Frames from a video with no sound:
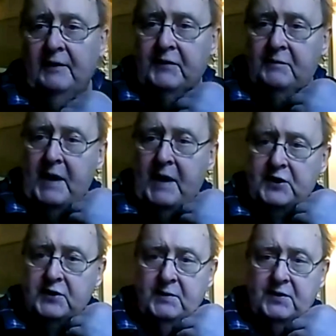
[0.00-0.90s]
the
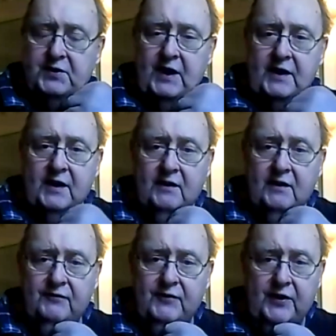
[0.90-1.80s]
management taking
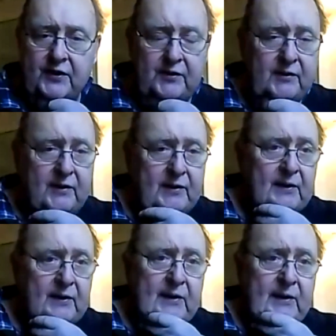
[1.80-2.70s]
the view
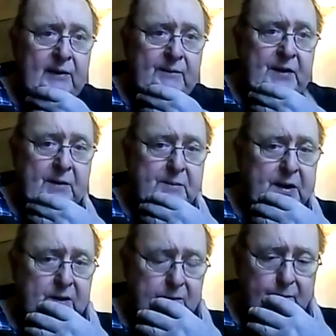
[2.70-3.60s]
that
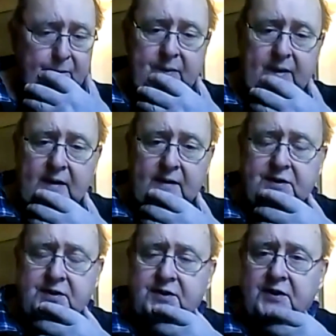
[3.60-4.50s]
being
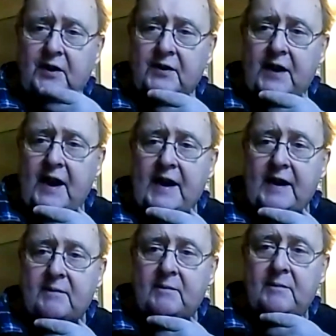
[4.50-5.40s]
listed on
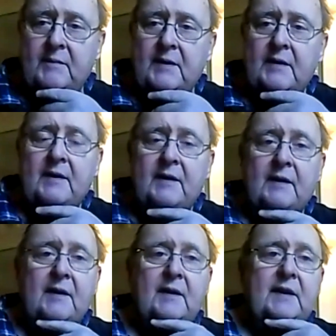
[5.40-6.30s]
AIM
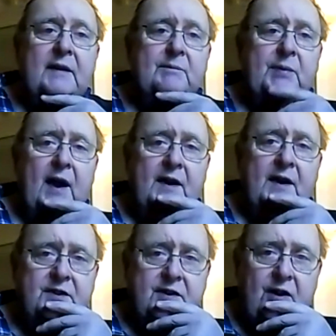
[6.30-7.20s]

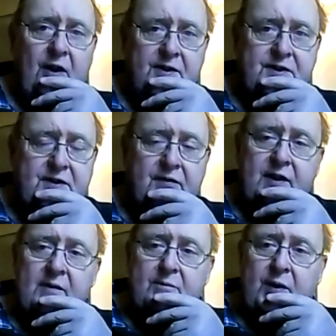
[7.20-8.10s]
implies costs of
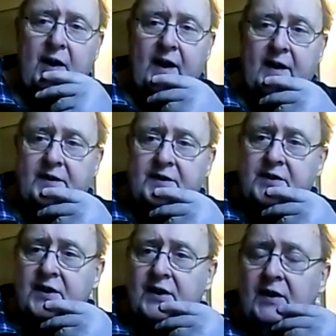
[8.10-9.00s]

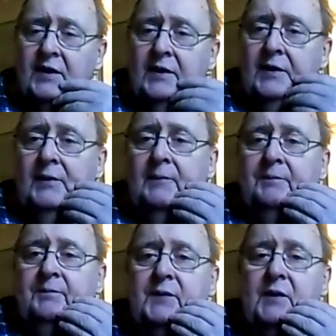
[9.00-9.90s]
compliance
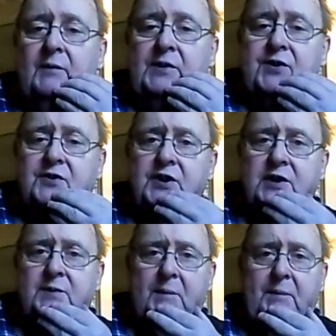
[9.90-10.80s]
which are
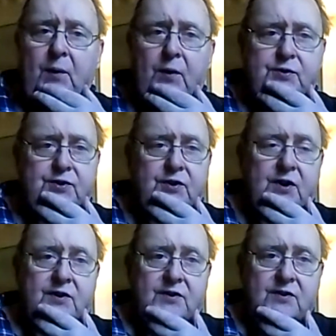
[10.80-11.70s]

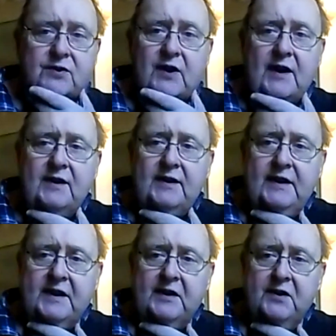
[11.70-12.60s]
disproportionate to any
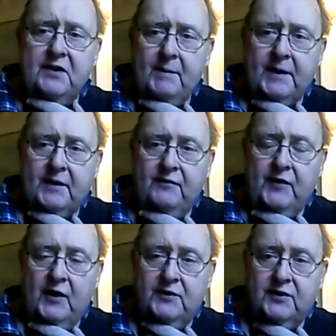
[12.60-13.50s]
economic
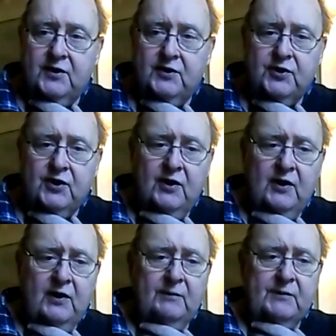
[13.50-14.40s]
advantage
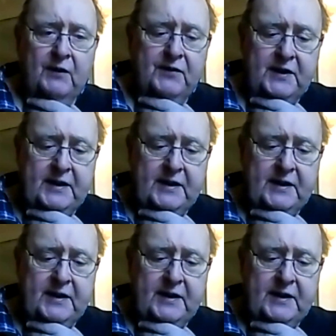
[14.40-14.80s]
of the